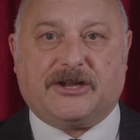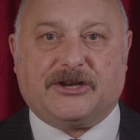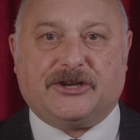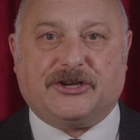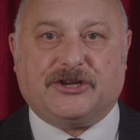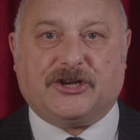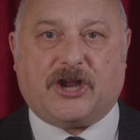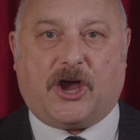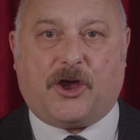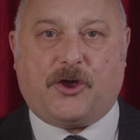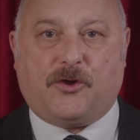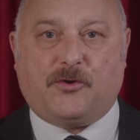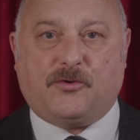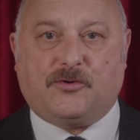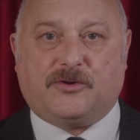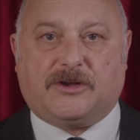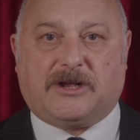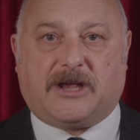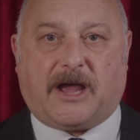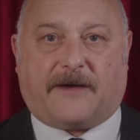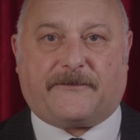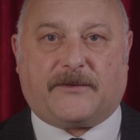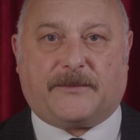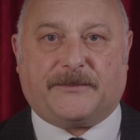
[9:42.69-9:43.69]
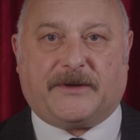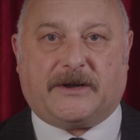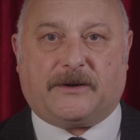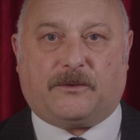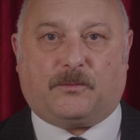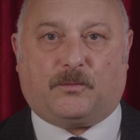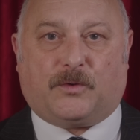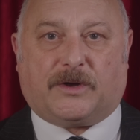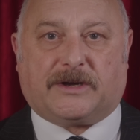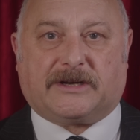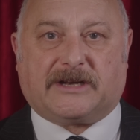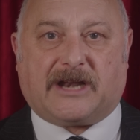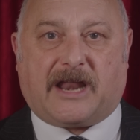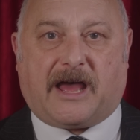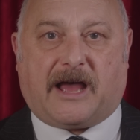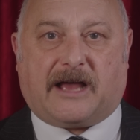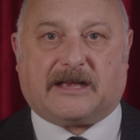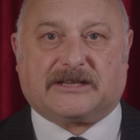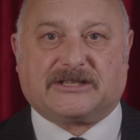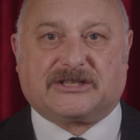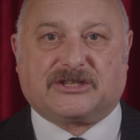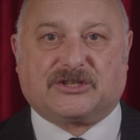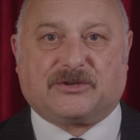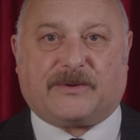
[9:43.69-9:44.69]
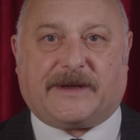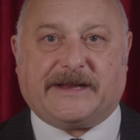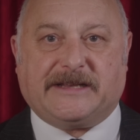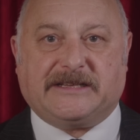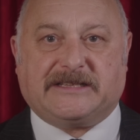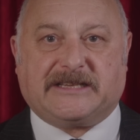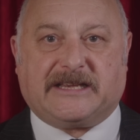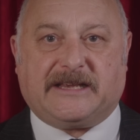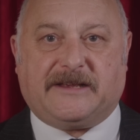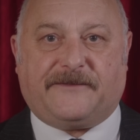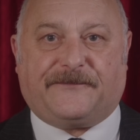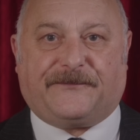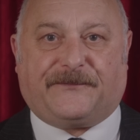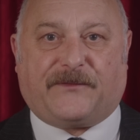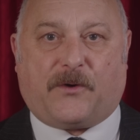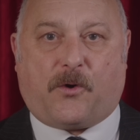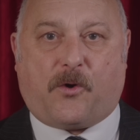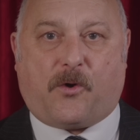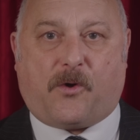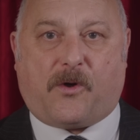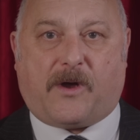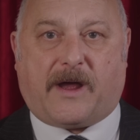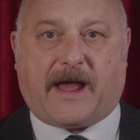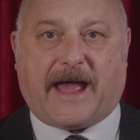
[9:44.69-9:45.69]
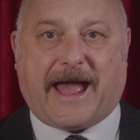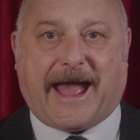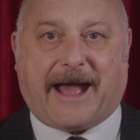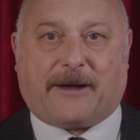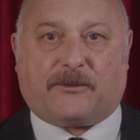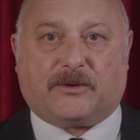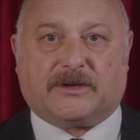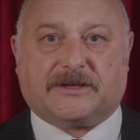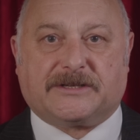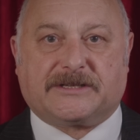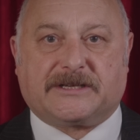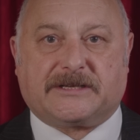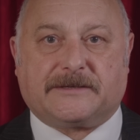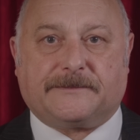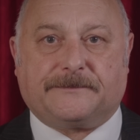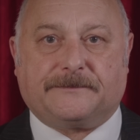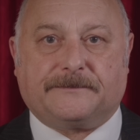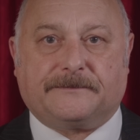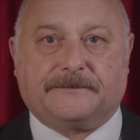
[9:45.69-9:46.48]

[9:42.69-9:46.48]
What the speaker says: no government would last 24 hours.